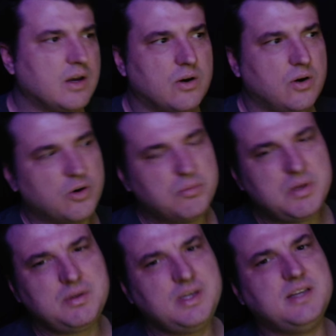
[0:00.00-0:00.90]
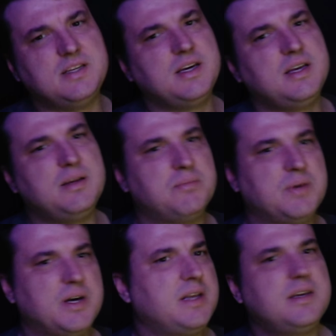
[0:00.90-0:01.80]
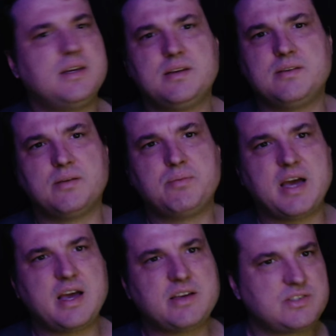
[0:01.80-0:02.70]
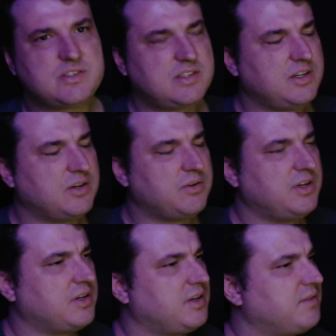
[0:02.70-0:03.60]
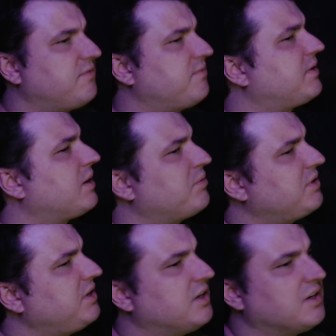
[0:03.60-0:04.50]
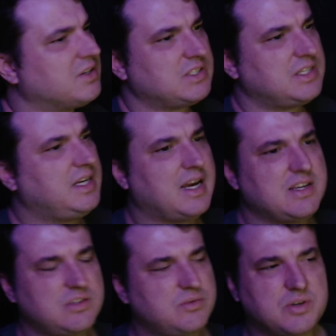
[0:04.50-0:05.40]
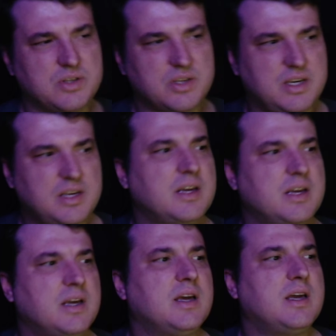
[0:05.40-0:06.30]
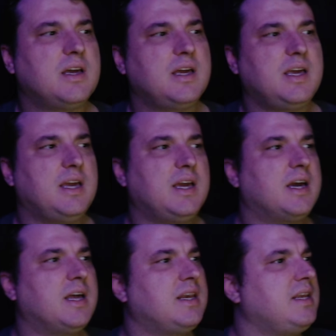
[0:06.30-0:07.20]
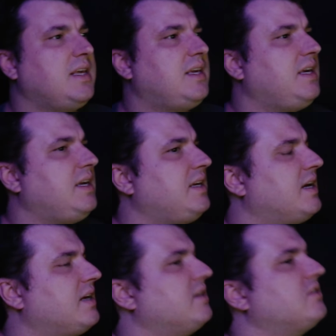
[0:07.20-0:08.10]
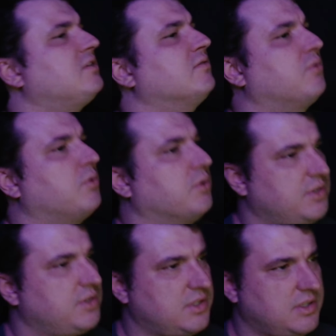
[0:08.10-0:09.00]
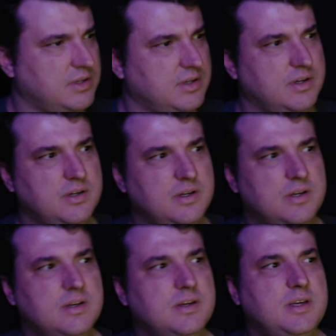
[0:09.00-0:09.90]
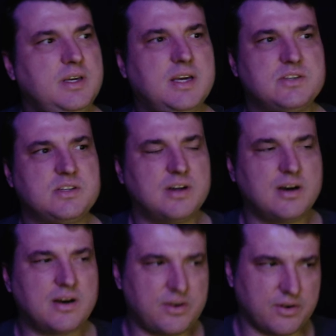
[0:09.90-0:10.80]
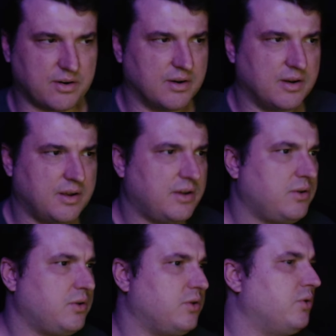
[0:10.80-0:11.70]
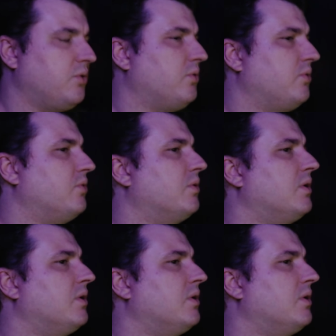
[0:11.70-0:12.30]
or maybe he did, but the past couple of years he hasn't really. And he is divorced. He has a daughter who